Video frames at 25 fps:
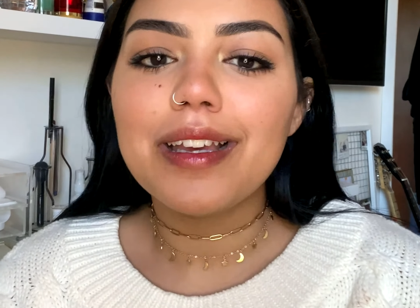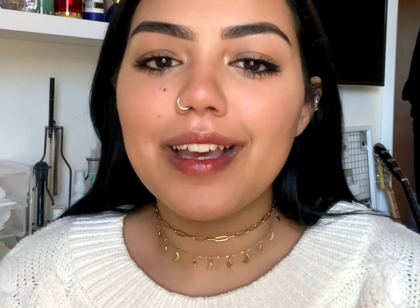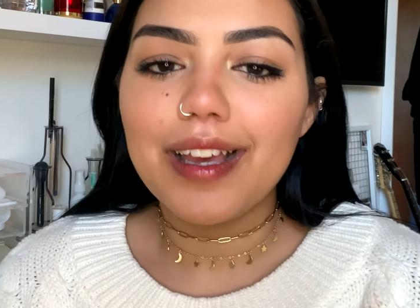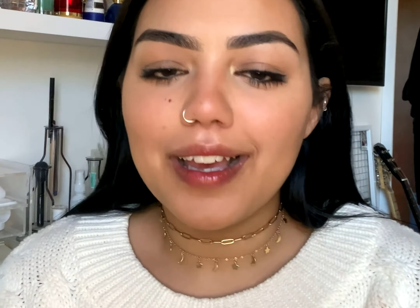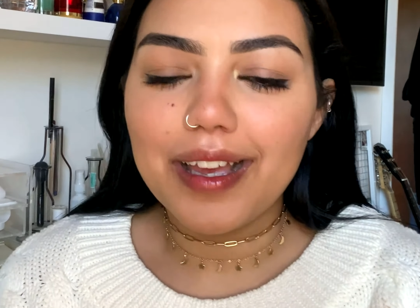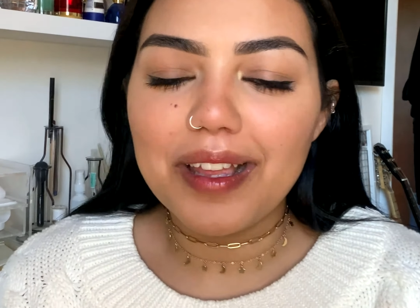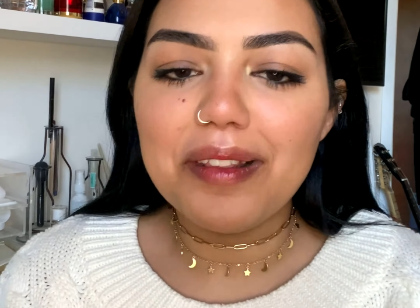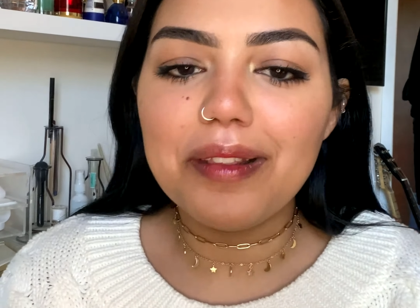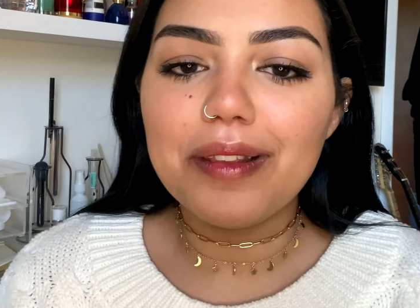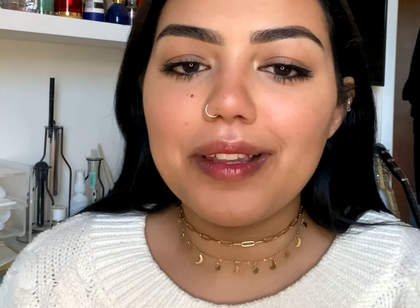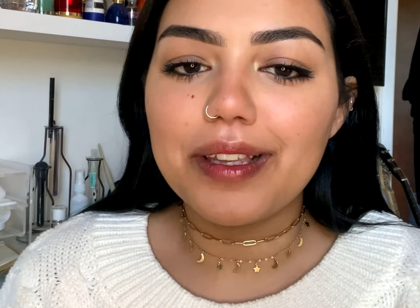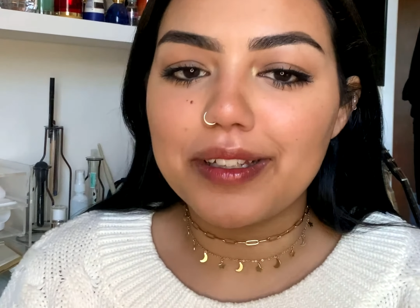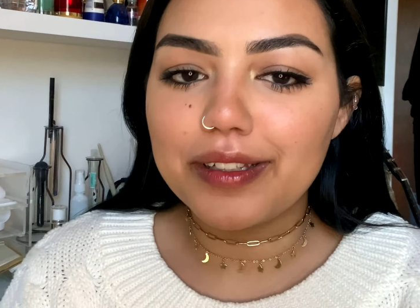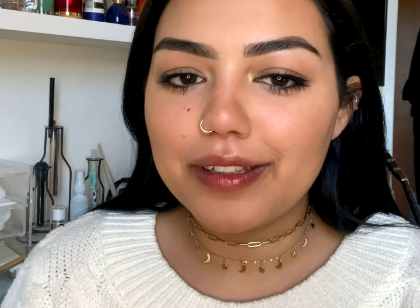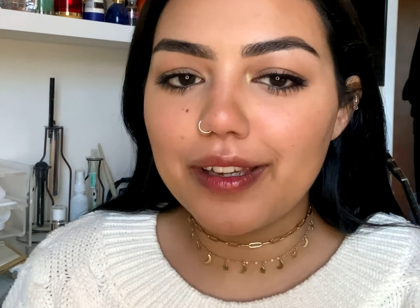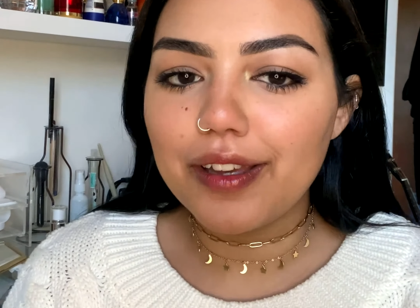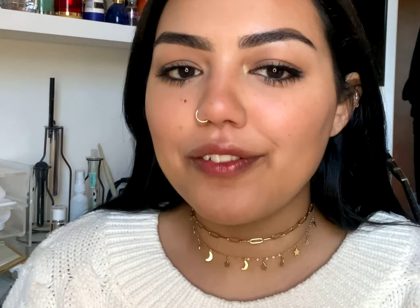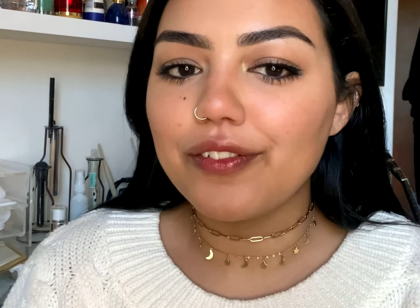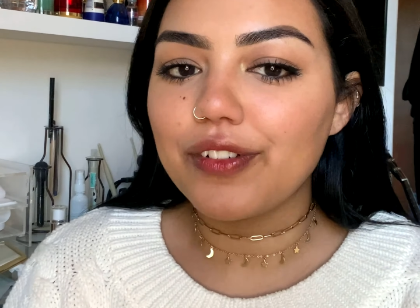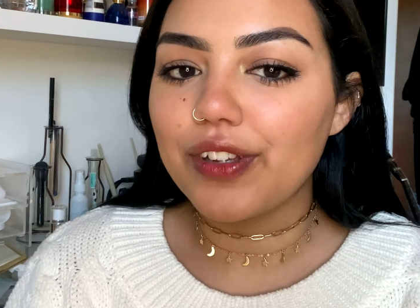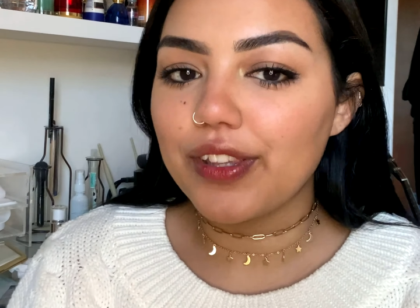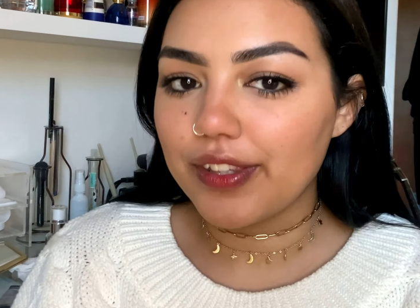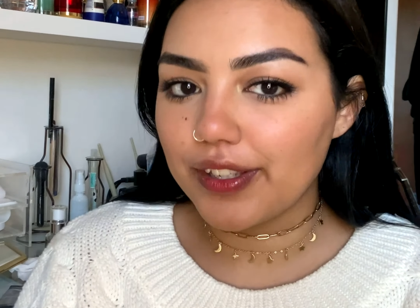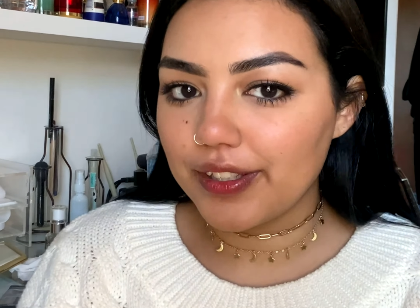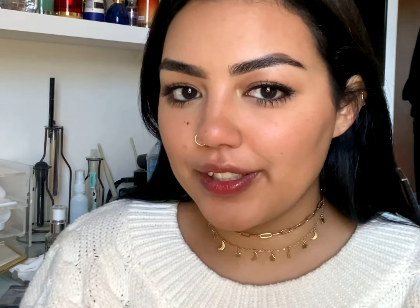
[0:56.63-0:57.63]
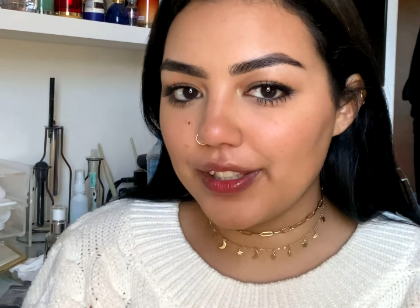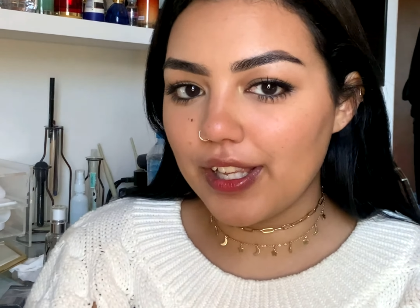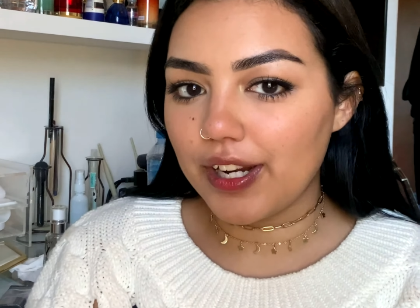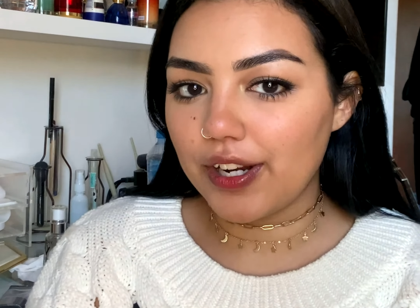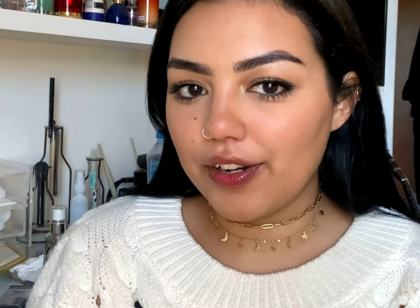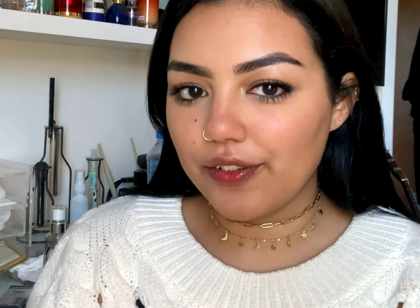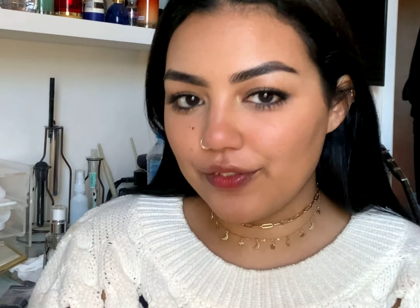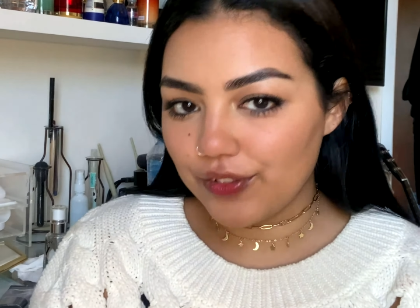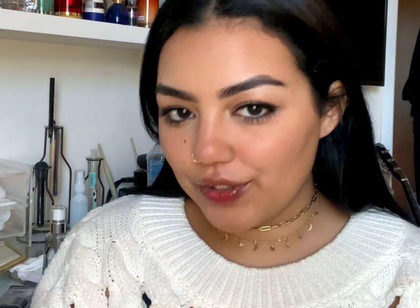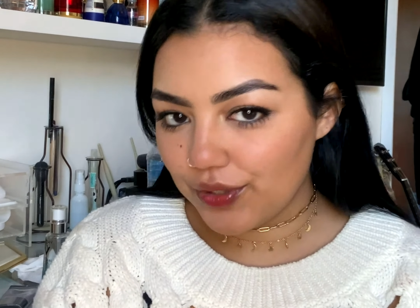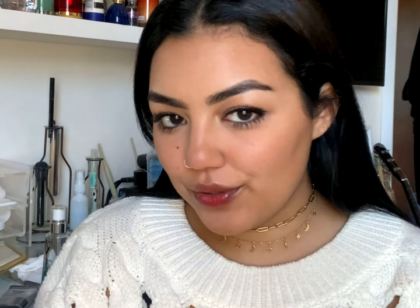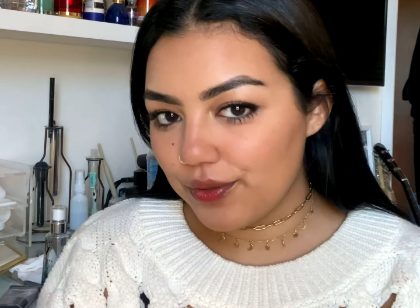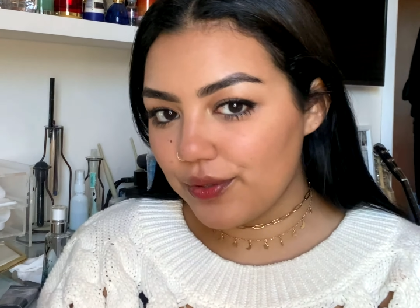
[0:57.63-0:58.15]
I'll link everything that
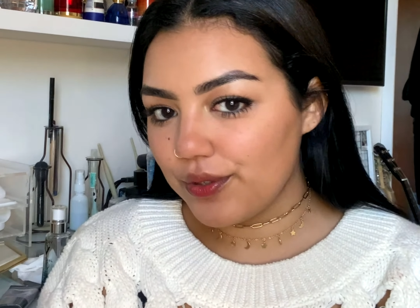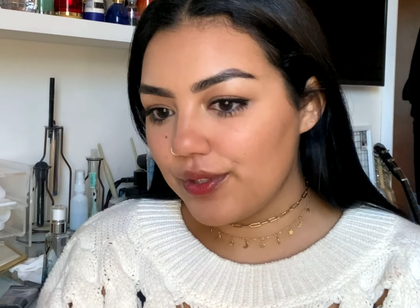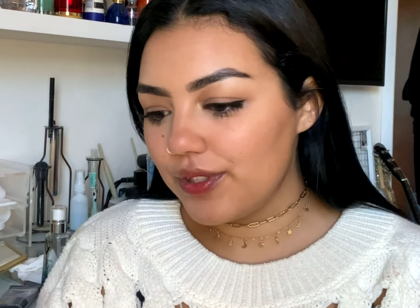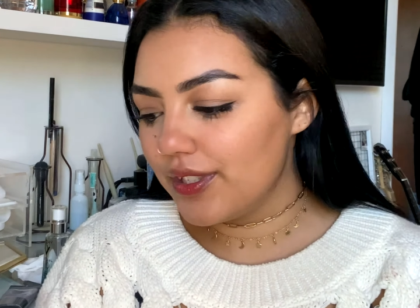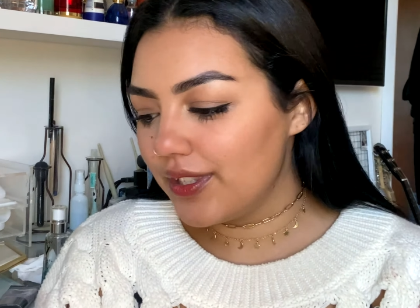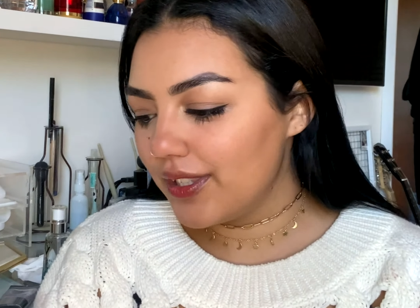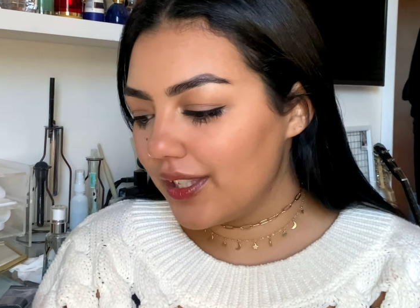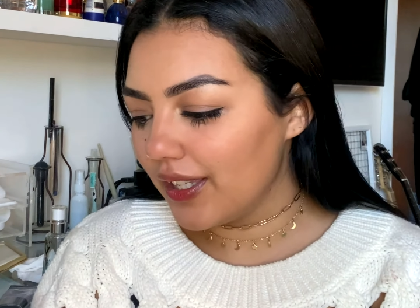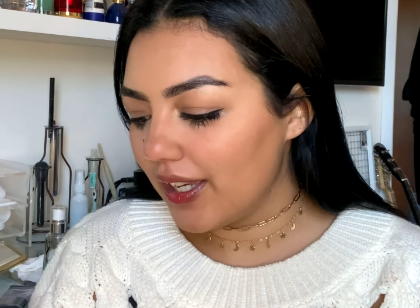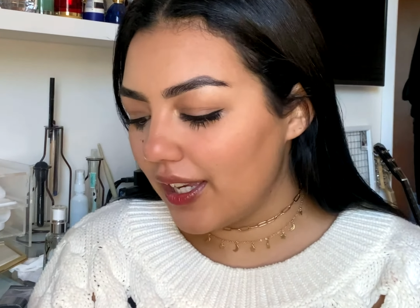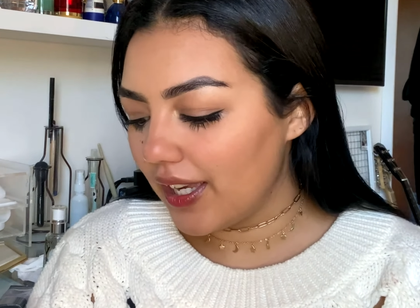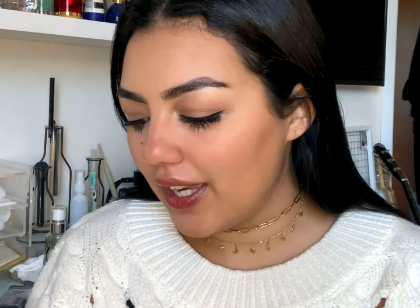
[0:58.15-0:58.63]
I've used,